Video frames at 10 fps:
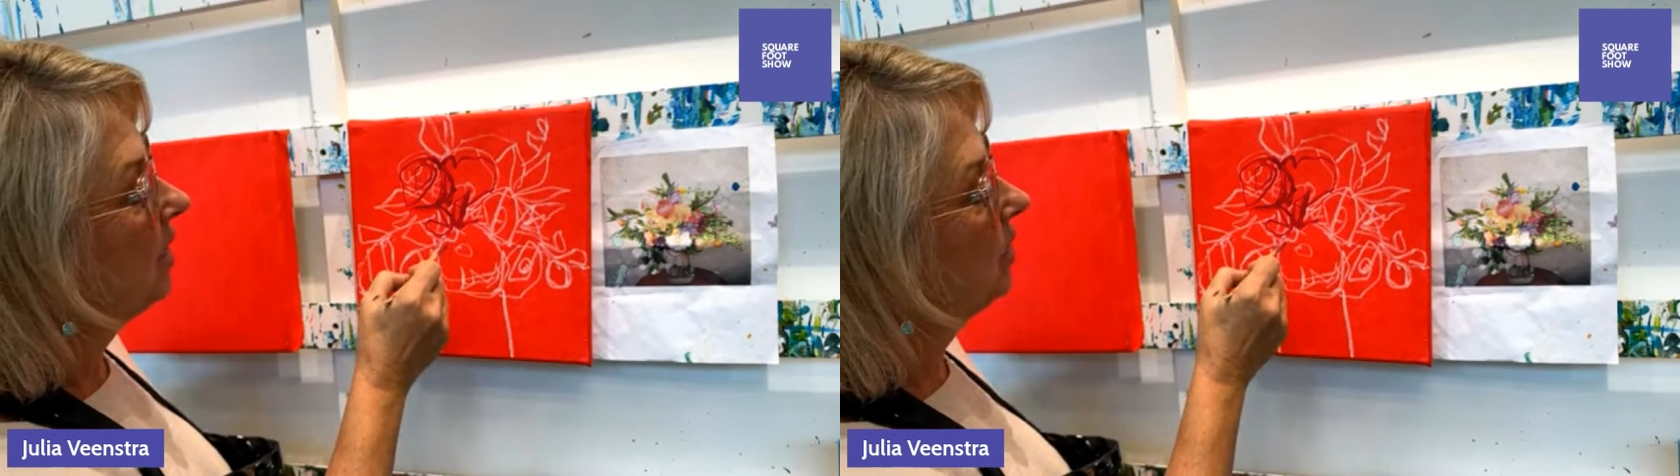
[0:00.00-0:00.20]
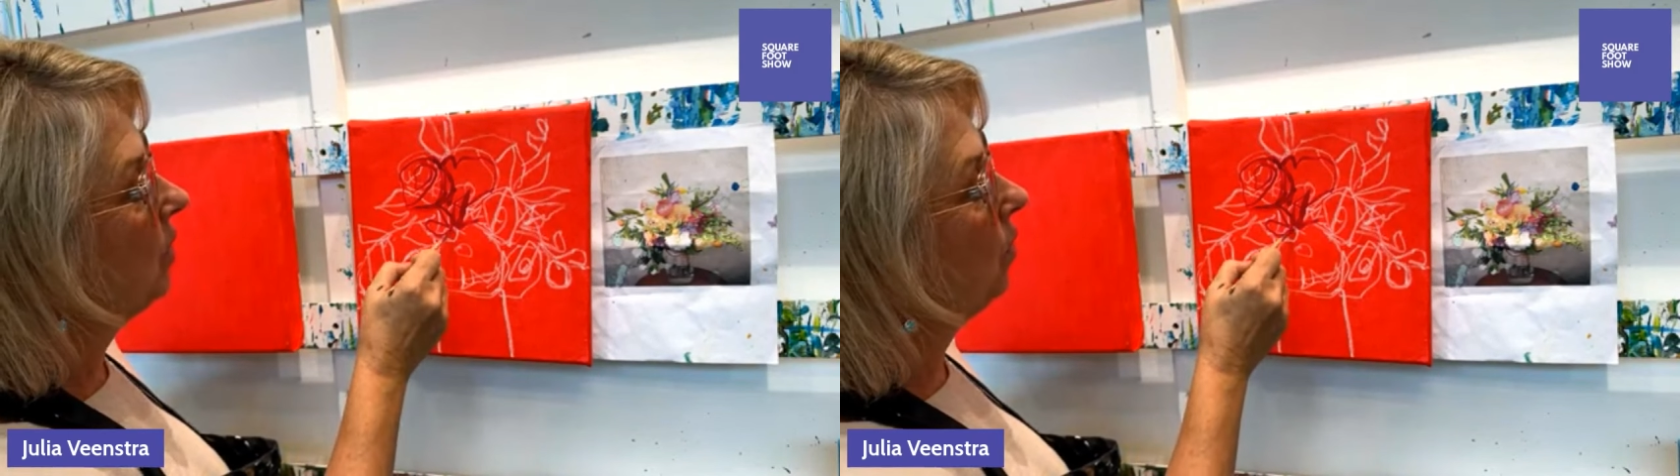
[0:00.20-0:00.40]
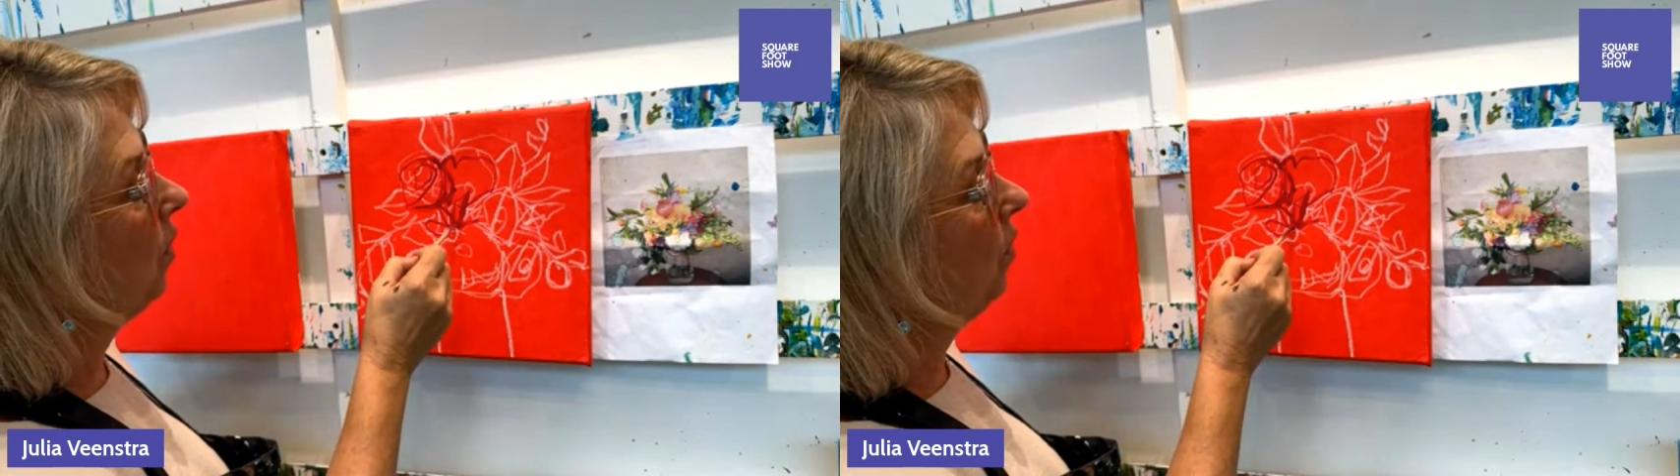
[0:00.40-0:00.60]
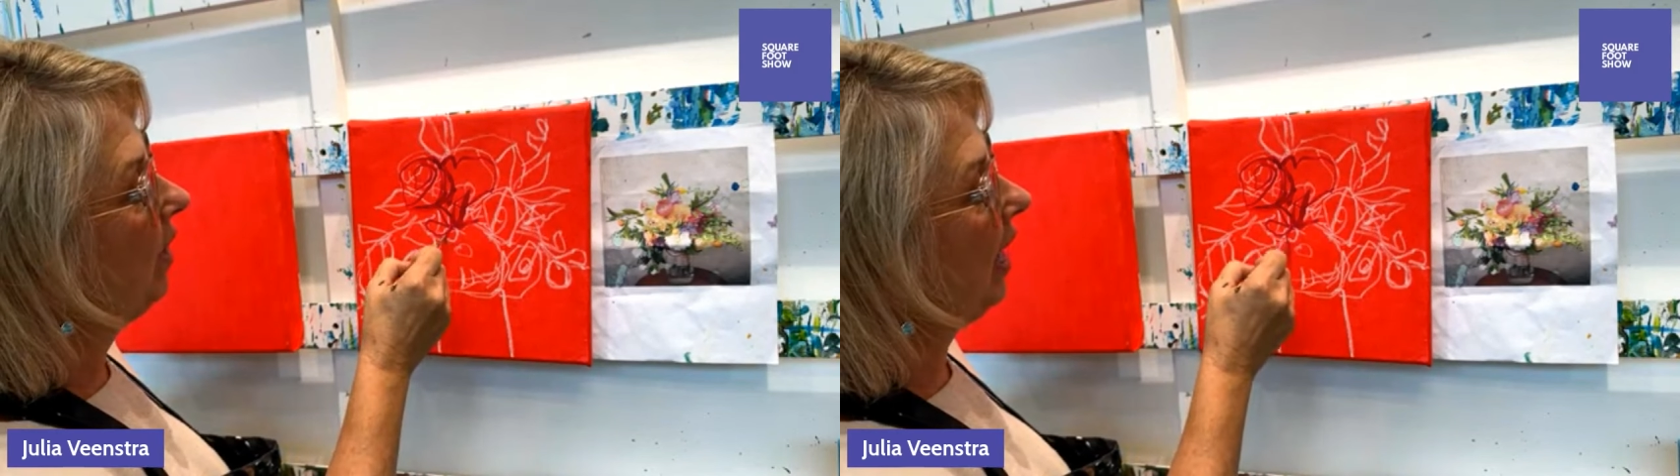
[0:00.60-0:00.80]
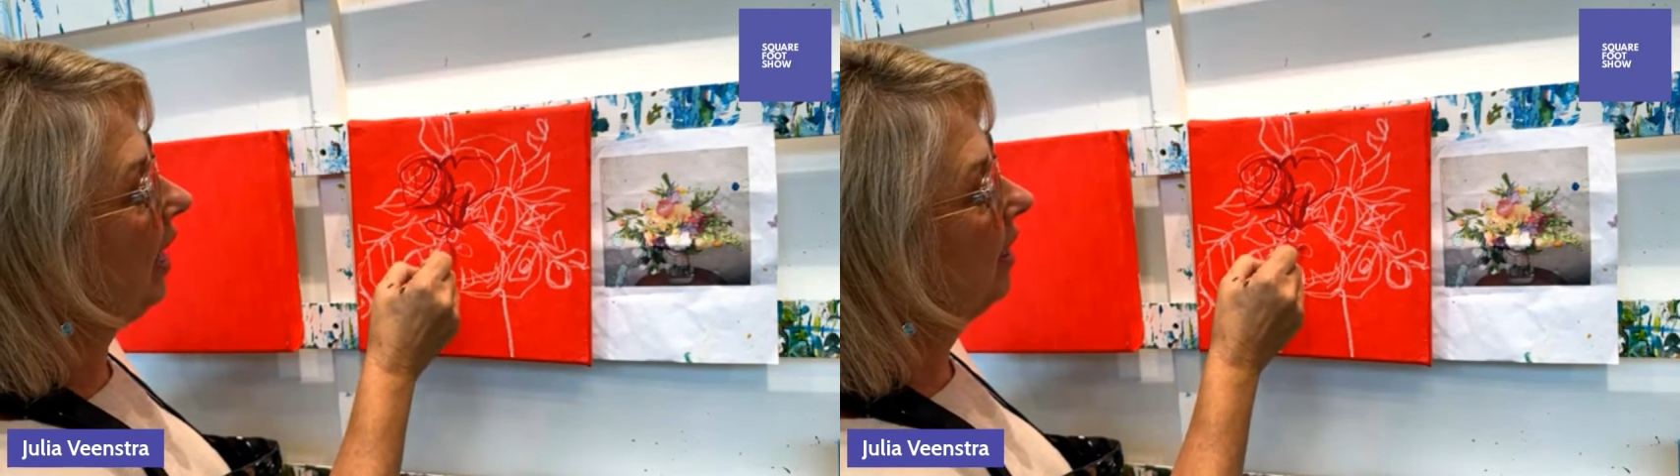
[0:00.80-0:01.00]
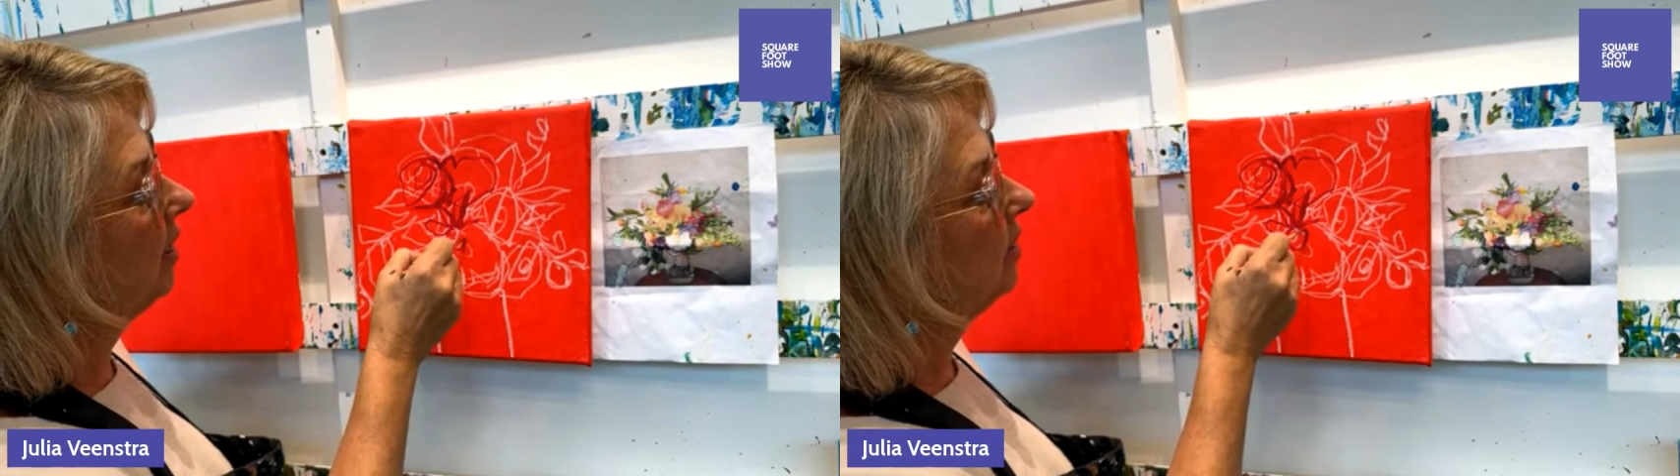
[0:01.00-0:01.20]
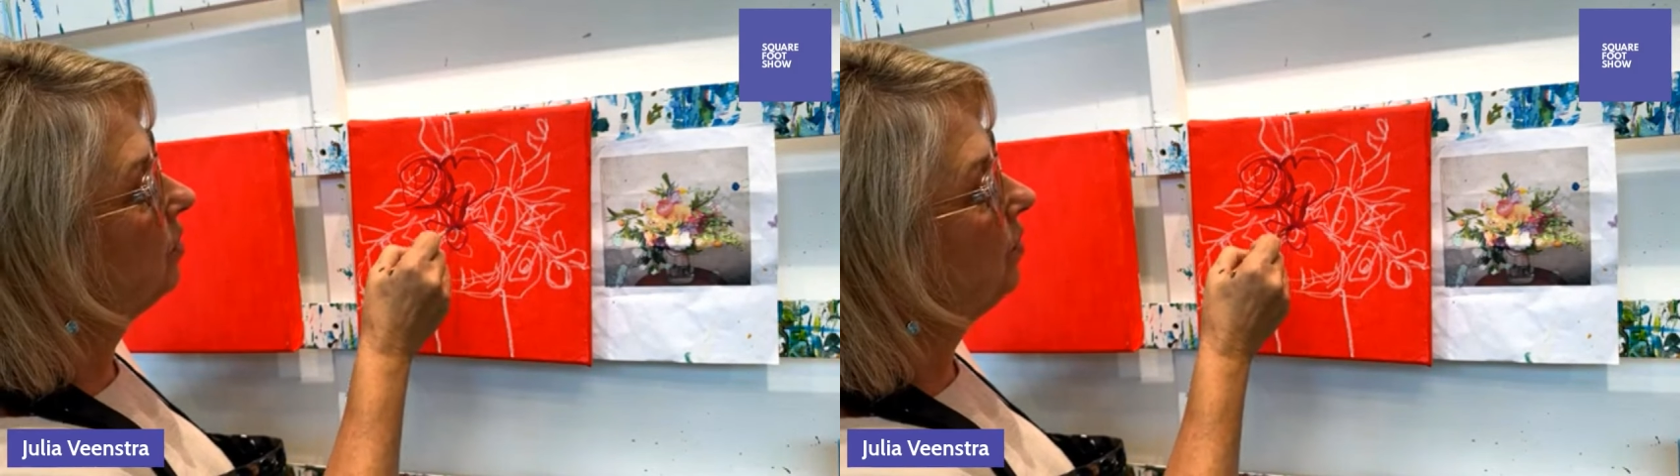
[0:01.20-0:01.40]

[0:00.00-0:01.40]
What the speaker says: So, okay. So